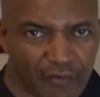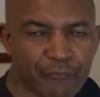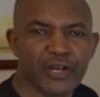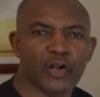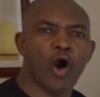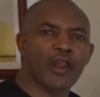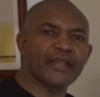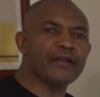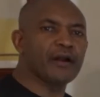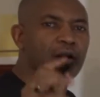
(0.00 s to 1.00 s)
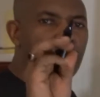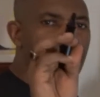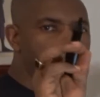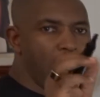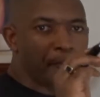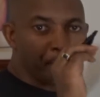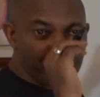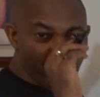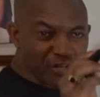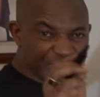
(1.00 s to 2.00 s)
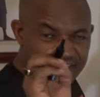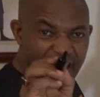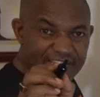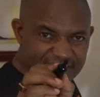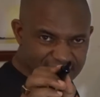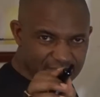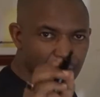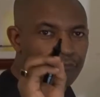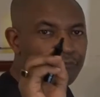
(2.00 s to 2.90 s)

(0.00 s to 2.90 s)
have been calling processed